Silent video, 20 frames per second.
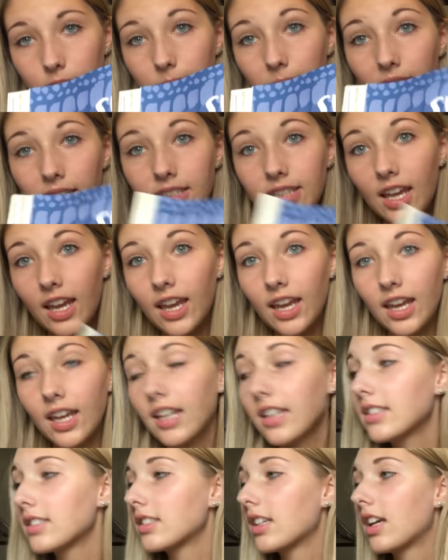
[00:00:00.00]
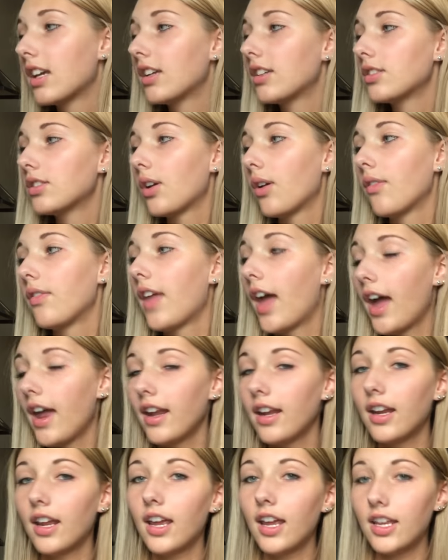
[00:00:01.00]
big sayings. So that
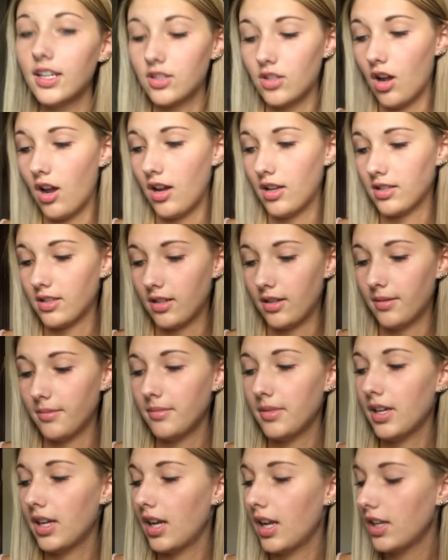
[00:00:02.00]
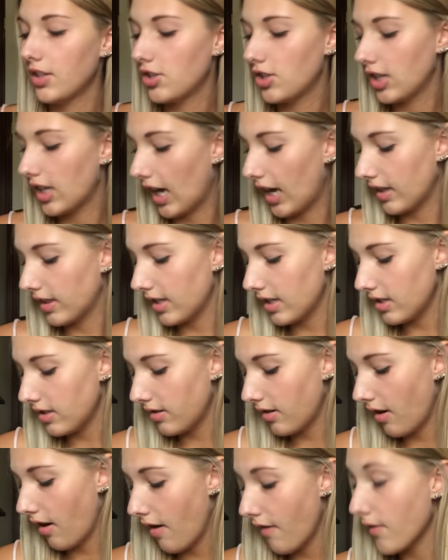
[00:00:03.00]
is awesome. And she got this
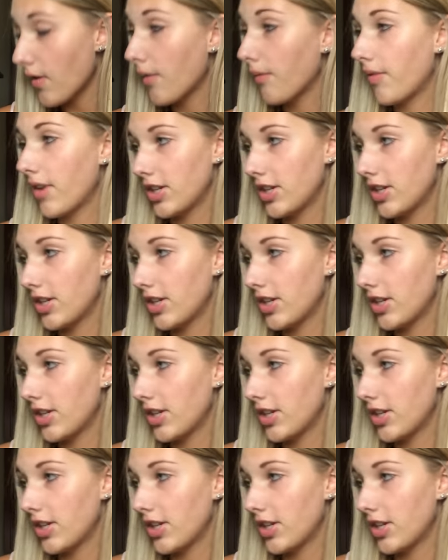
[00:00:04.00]
from